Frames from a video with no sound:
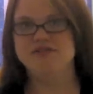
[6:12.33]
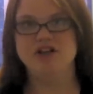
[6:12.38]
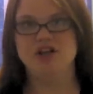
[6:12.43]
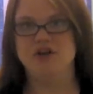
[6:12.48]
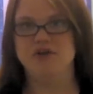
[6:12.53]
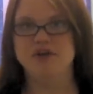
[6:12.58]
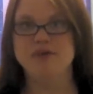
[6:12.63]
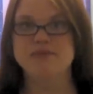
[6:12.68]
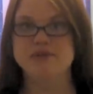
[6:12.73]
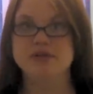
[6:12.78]
you
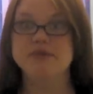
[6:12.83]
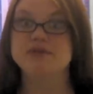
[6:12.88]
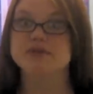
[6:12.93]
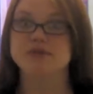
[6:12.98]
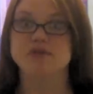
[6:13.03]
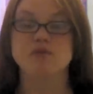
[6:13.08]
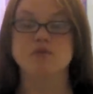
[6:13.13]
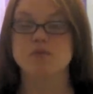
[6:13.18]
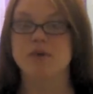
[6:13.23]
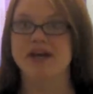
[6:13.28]
know, it was a
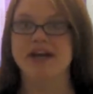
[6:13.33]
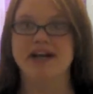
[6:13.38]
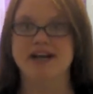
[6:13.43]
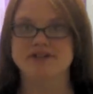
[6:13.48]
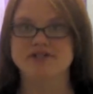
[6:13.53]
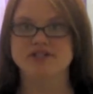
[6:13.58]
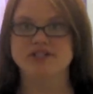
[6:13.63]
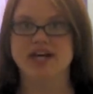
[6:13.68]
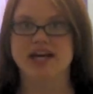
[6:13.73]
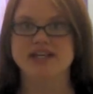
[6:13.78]
great
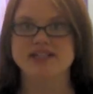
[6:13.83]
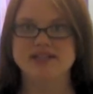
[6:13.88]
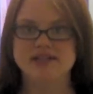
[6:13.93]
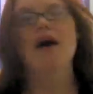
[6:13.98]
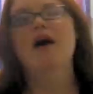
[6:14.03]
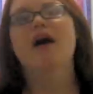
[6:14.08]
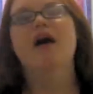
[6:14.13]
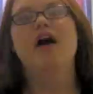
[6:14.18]
exercise.